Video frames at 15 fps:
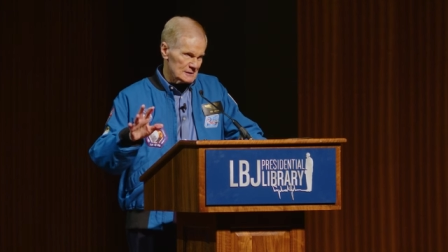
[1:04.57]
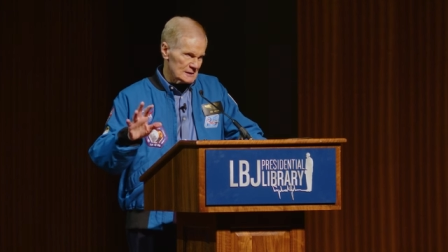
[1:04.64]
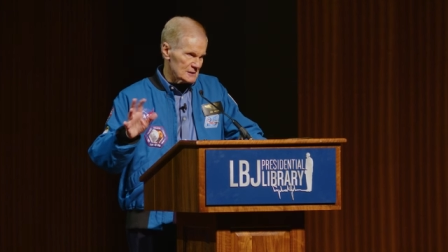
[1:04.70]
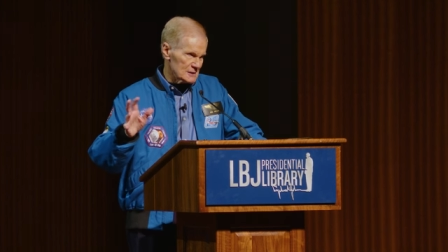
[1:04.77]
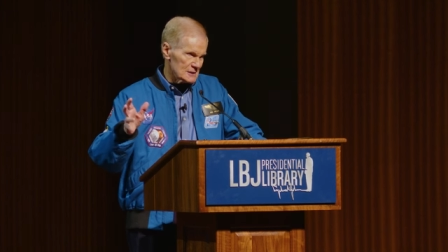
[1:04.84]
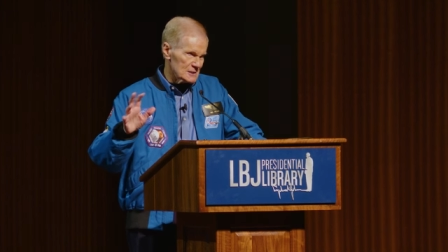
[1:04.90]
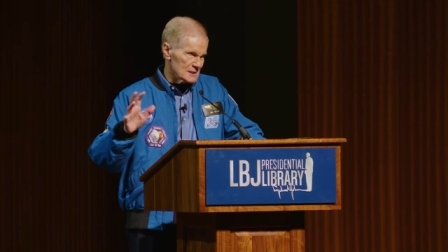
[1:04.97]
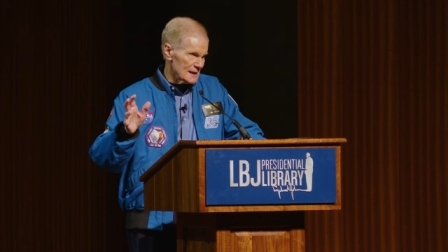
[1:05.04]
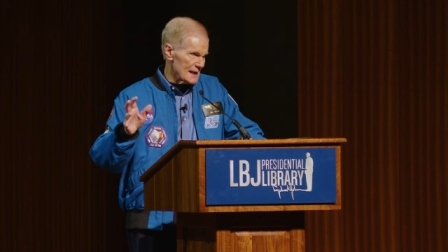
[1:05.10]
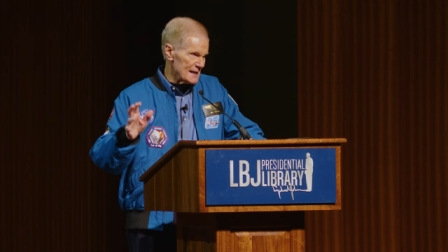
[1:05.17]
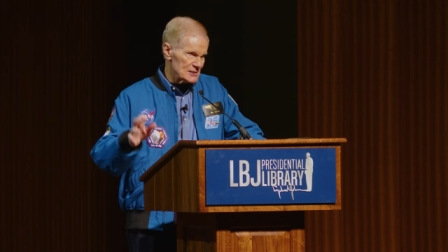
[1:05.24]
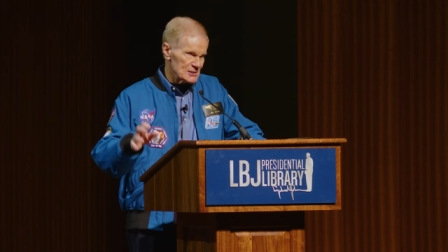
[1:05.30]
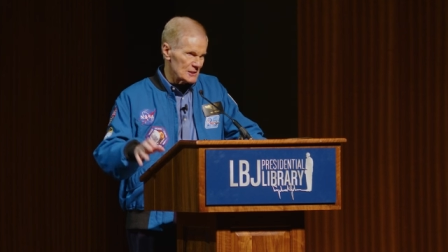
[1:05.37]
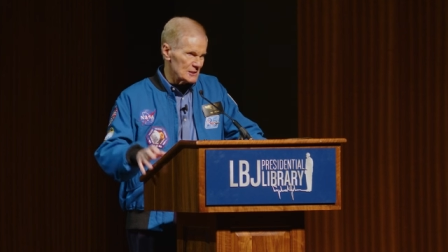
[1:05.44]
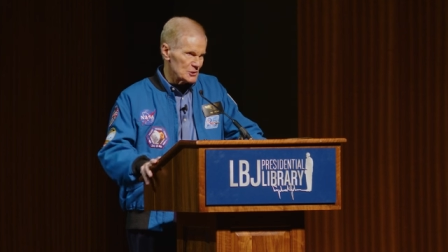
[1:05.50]
This is
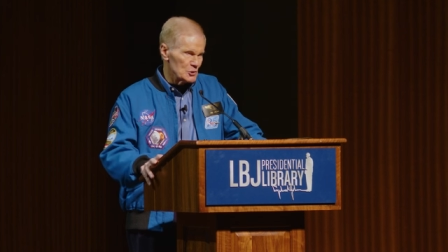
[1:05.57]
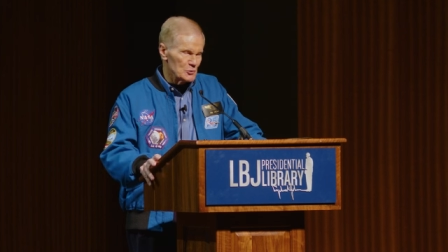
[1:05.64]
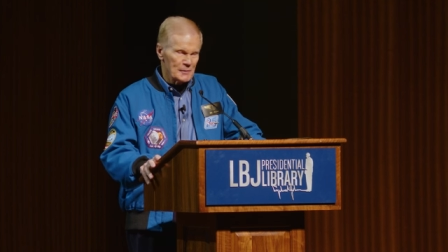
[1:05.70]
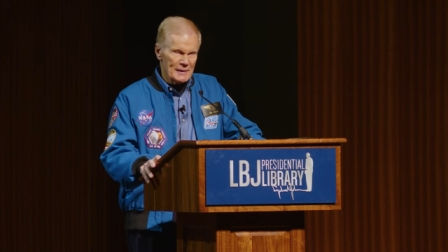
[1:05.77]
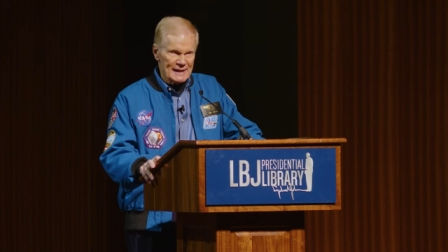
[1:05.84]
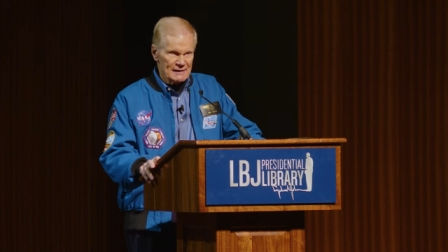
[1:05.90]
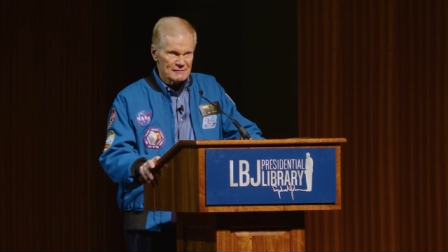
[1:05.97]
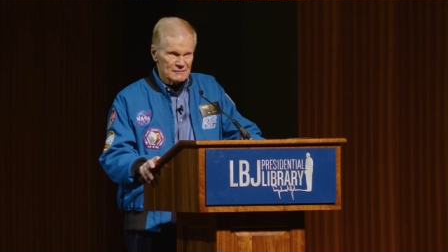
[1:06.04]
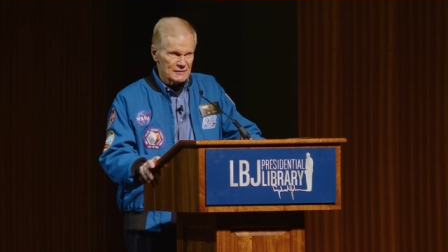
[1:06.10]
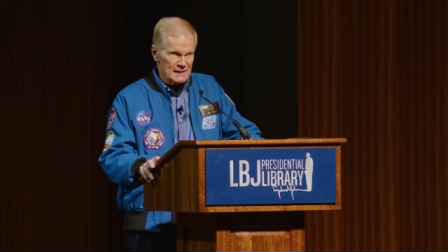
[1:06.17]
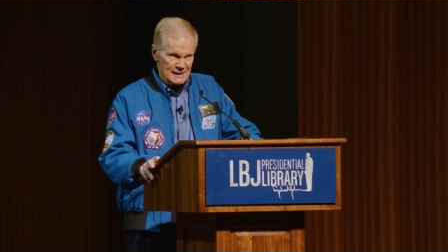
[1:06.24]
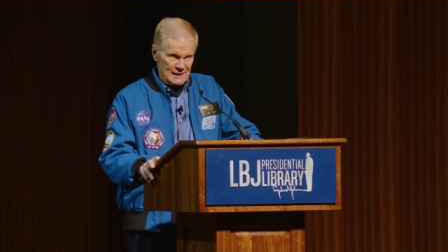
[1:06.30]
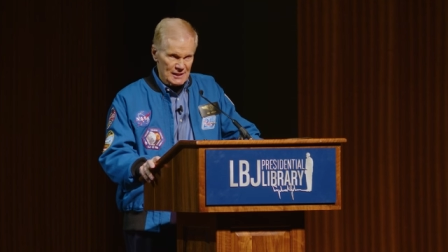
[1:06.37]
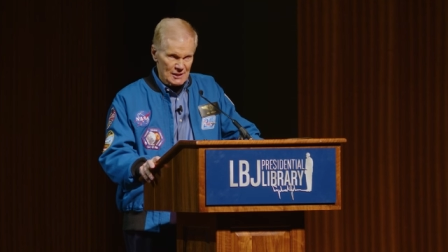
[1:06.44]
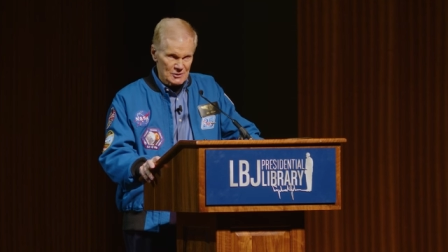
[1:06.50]
less than two-minute
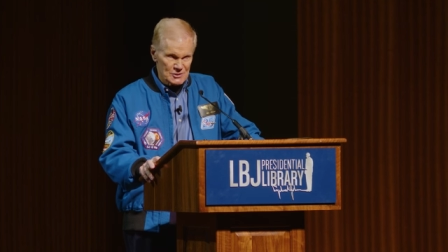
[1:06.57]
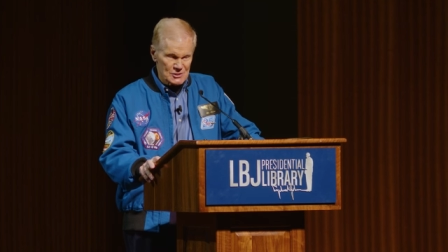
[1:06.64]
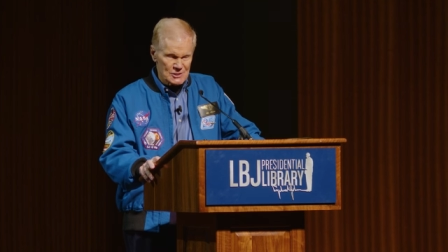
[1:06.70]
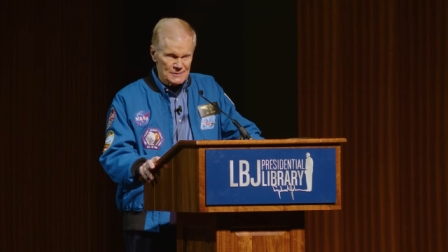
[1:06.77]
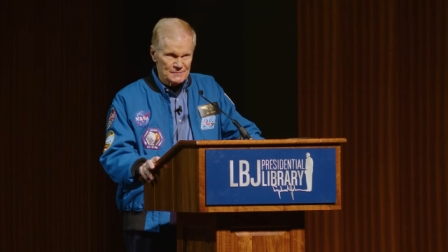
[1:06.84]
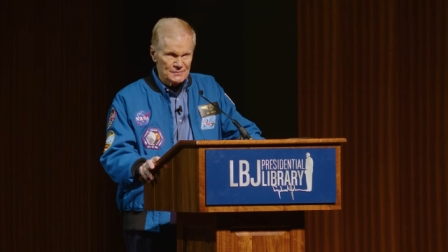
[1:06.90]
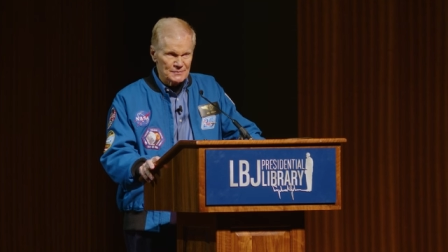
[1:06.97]
videos.